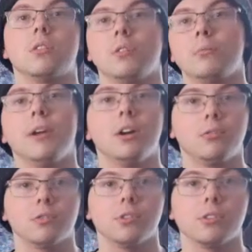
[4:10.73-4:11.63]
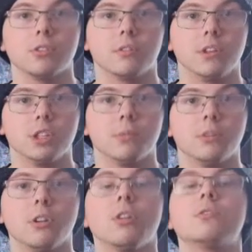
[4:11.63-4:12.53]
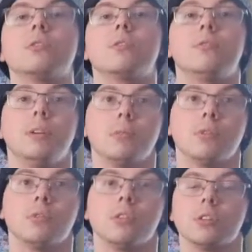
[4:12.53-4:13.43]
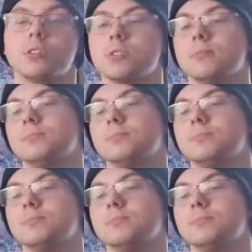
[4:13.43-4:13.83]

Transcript: the male rulers of Egypt, there are also the female rulers.